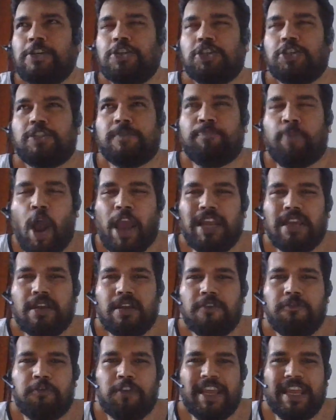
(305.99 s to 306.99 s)

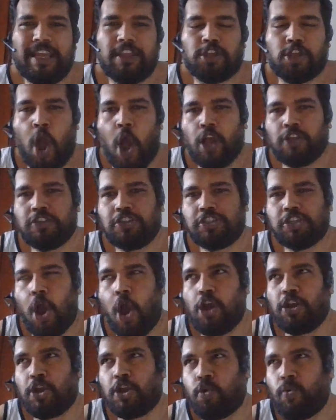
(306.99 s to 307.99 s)
Spoiler free thoughts
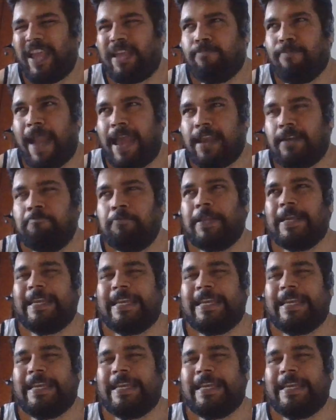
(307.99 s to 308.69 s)
on Ben.